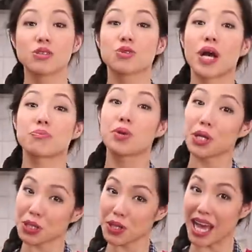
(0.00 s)
also add
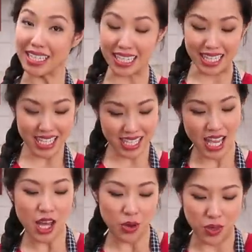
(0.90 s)
pearl onions,
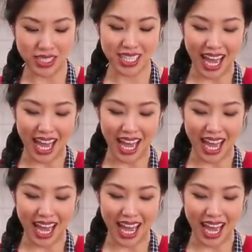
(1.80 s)
which